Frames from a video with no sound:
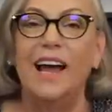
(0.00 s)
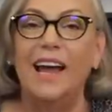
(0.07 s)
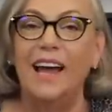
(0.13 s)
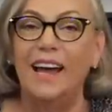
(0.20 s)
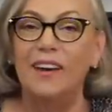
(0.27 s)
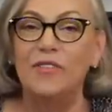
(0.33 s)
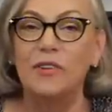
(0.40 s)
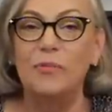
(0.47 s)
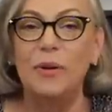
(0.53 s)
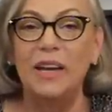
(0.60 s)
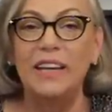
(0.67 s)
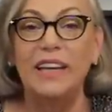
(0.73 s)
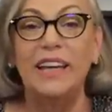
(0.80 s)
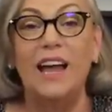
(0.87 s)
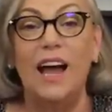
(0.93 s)
Hi,
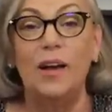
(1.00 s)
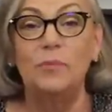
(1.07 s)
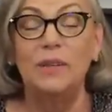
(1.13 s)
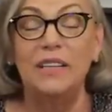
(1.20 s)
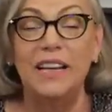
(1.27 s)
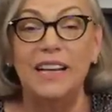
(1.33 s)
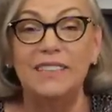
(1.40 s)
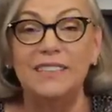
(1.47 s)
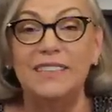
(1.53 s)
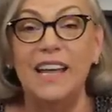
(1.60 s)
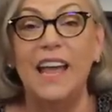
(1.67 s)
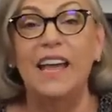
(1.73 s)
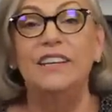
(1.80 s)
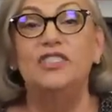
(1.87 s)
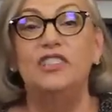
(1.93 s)
everybody. I'm Lynette
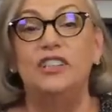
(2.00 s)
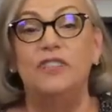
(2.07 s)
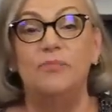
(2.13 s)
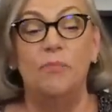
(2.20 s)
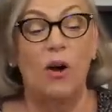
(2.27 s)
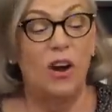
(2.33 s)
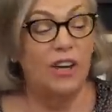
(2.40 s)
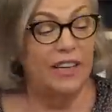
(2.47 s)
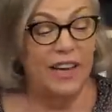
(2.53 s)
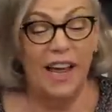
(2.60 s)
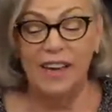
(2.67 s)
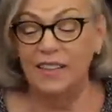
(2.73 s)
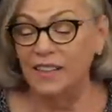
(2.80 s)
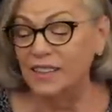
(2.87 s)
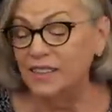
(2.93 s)
Zang, Chief Market
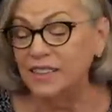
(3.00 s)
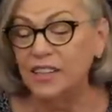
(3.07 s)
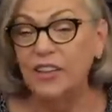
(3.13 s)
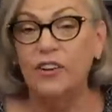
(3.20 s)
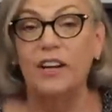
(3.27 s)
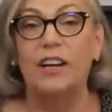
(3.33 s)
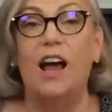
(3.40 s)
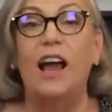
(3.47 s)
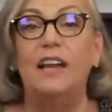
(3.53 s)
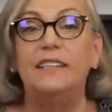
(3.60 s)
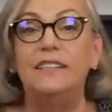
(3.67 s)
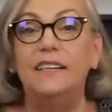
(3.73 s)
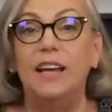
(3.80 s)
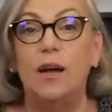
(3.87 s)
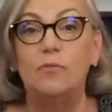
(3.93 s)
Analyst here at I
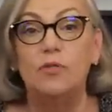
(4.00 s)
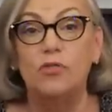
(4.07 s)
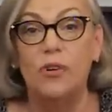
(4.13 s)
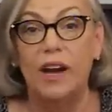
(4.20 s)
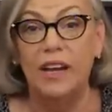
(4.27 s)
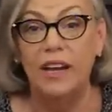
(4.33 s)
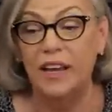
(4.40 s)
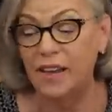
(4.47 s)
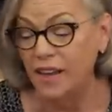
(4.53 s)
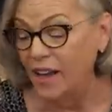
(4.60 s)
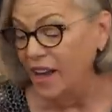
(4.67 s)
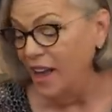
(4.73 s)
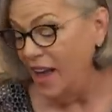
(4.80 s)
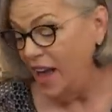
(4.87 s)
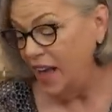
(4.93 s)
T M Trading.
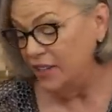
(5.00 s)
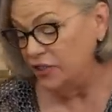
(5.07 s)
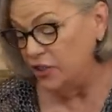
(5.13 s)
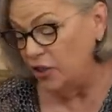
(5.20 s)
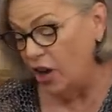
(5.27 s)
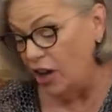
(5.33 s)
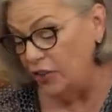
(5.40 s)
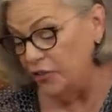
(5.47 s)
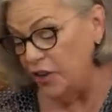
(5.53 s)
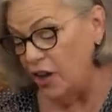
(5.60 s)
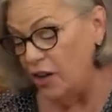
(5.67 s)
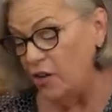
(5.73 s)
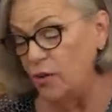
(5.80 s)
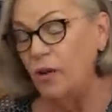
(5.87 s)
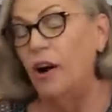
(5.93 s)
As you all
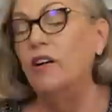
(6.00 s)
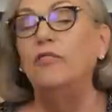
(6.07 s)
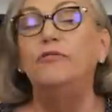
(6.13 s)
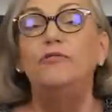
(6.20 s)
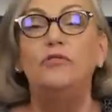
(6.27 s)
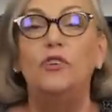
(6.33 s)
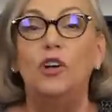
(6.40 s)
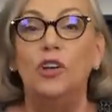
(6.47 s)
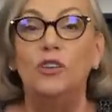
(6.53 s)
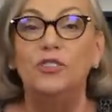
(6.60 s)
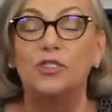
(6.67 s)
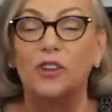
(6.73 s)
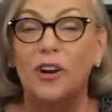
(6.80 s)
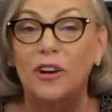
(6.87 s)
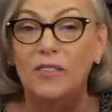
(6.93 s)
know, a
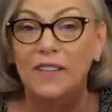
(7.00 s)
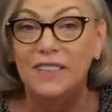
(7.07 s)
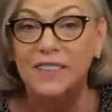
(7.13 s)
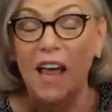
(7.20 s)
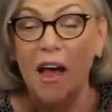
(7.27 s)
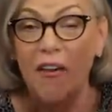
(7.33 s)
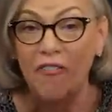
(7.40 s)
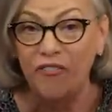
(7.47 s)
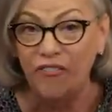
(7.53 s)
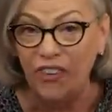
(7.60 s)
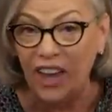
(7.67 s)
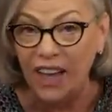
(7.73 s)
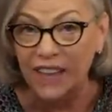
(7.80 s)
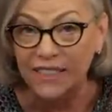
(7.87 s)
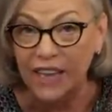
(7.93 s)
full-service,
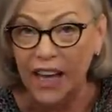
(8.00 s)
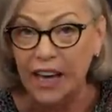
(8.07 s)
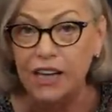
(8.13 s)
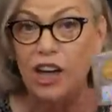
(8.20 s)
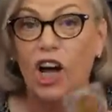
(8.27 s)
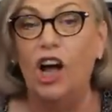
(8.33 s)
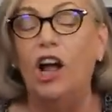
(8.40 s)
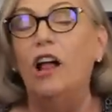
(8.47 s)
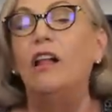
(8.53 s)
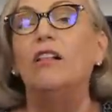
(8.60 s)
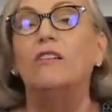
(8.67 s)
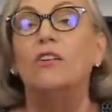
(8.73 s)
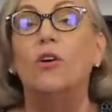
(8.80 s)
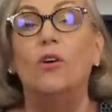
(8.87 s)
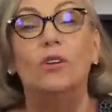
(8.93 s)

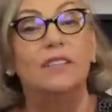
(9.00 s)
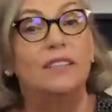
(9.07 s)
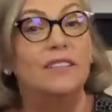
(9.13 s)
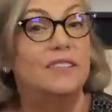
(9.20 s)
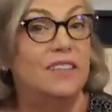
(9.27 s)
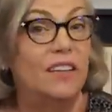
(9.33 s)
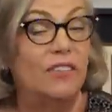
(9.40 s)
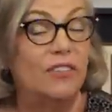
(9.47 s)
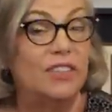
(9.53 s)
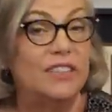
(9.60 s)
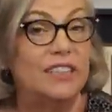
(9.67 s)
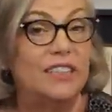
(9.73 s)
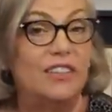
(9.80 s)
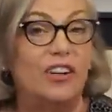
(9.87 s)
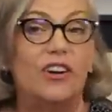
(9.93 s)
physical gold and silver
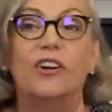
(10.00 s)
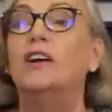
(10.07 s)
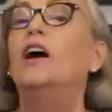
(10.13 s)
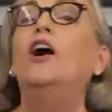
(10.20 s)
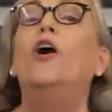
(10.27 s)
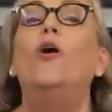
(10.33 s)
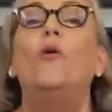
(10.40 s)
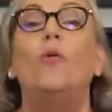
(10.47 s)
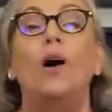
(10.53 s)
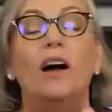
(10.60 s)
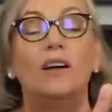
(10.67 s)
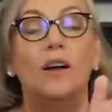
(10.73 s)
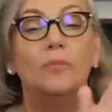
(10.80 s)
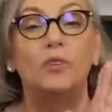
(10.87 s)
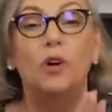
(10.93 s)
dealer.
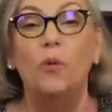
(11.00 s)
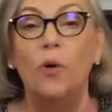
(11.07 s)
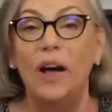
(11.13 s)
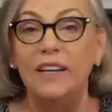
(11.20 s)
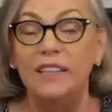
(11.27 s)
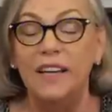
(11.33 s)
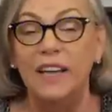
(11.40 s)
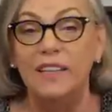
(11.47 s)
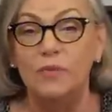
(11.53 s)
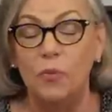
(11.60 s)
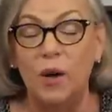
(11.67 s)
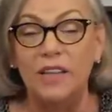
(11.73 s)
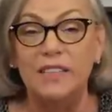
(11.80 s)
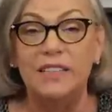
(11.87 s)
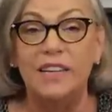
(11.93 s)
Welcome to
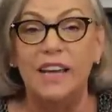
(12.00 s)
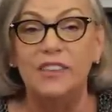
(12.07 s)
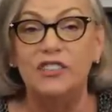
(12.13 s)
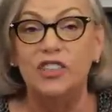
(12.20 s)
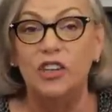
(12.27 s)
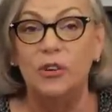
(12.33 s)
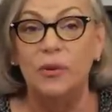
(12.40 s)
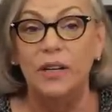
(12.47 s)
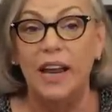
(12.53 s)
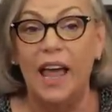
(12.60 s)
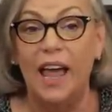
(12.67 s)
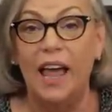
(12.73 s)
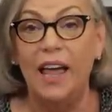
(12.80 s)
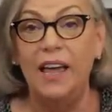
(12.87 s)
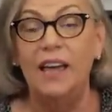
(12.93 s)
Wednesday's Q and
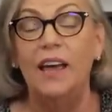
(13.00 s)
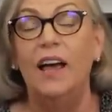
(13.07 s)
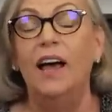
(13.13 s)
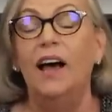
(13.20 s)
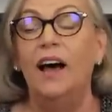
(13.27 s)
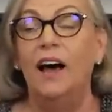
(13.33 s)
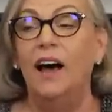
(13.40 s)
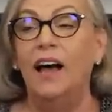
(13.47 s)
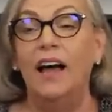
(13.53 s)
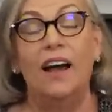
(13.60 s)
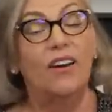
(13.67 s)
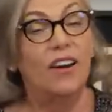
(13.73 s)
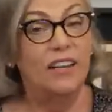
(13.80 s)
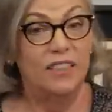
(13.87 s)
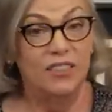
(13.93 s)
A. Uh,
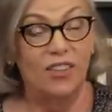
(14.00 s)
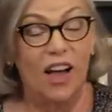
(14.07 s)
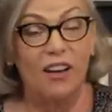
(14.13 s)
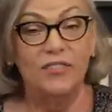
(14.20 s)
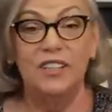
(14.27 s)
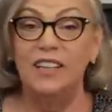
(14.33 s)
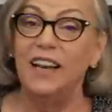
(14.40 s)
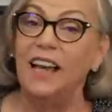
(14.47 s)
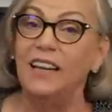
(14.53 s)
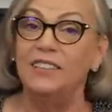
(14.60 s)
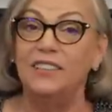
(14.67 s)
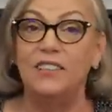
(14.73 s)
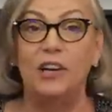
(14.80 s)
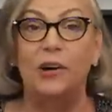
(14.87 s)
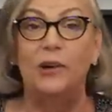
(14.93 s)
Eric is off today,
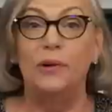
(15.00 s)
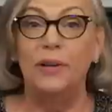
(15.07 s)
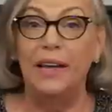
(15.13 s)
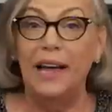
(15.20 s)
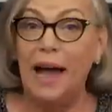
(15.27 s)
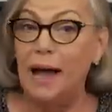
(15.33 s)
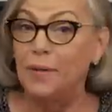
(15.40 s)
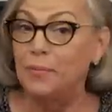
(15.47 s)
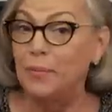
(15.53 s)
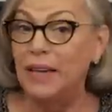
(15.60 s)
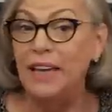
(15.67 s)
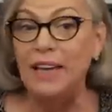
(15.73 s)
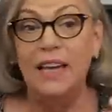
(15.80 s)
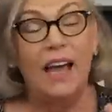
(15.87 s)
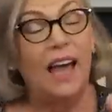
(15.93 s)
so you got
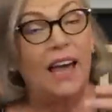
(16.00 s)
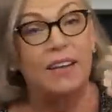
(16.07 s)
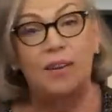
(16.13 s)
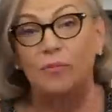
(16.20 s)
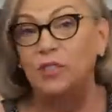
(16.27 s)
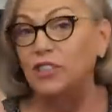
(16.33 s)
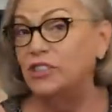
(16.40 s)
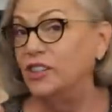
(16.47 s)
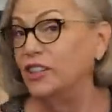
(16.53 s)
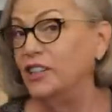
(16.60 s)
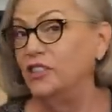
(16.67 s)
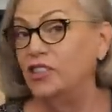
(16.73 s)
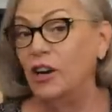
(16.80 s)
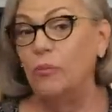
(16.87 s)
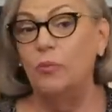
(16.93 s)
me, and I'm just going
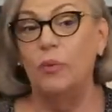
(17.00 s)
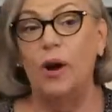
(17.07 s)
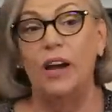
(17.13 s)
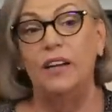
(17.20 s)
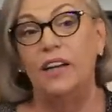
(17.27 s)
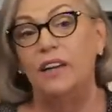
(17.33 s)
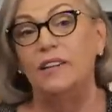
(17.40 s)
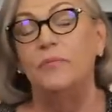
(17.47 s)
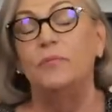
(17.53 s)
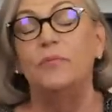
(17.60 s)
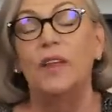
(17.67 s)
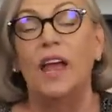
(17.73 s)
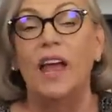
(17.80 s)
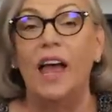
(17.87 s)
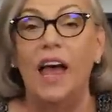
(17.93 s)
to jump right in.
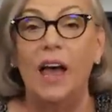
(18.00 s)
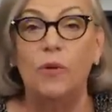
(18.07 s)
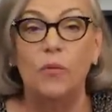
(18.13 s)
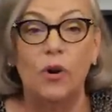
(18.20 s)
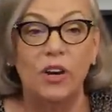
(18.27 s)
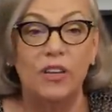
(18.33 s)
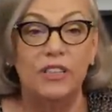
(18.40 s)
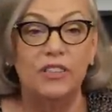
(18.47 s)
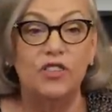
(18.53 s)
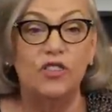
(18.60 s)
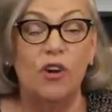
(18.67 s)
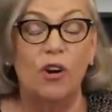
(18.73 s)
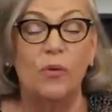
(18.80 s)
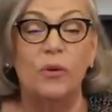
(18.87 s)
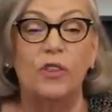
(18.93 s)
And we're going to
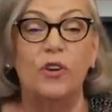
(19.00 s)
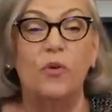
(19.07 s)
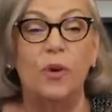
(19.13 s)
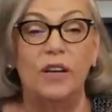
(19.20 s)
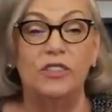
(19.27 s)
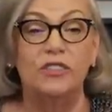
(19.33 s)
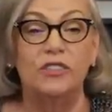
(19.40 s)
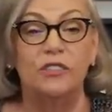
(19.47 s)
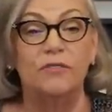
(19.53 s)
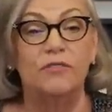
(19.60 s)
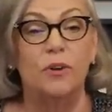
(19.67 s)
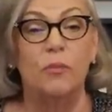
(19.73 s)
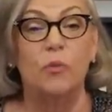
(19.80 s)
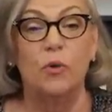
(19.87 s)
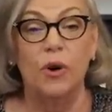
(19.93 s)
start with a question
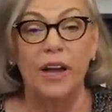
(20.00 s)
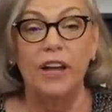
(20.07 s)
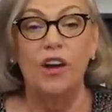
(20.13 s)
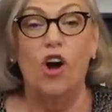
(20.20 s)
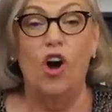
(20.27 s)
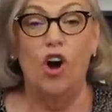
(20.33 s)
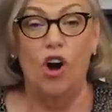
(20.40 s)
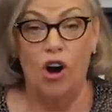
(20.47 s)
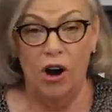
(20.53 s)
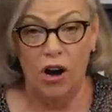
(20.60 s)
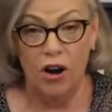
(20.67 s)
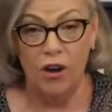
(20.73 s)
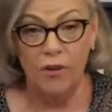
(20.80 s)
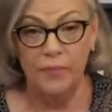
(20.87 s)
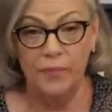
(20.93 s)
from Rick
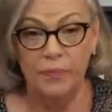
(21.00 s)
R.